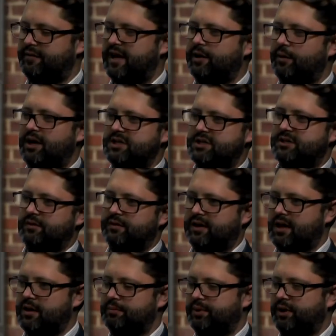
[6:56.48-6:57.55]
valuation of
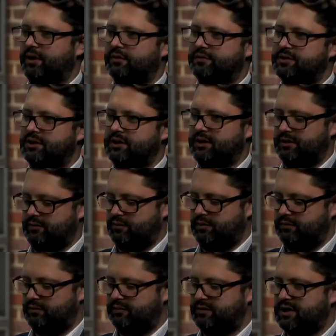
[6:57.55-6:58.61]
the company, obviously,
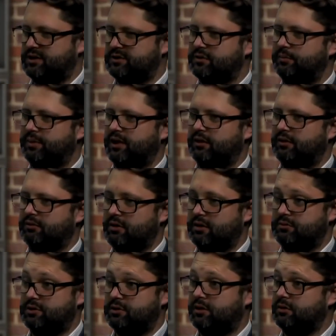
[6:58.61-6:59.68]
we've touched on being a
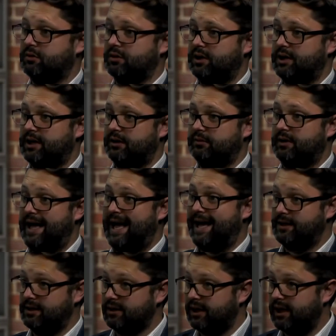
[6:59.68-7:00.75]
growth stock
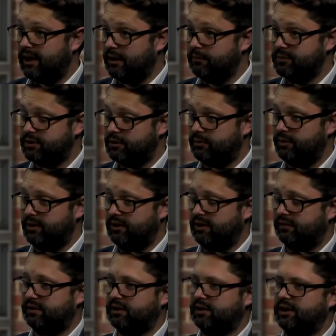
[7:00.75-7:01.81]
and an income stock with the
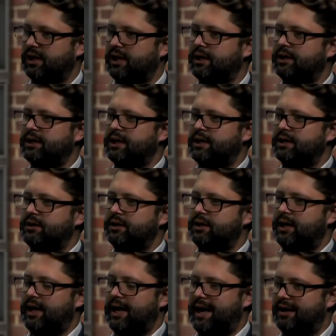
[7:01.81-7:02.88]
dividend there.
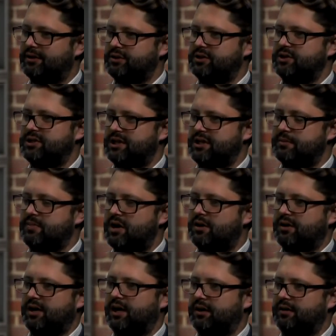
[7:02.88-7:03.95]
How do you see the
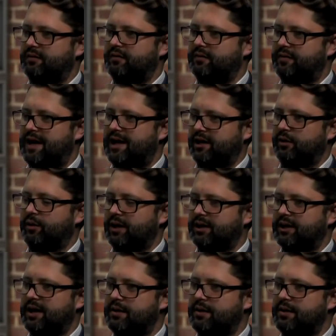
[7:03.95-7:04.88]
market valuing the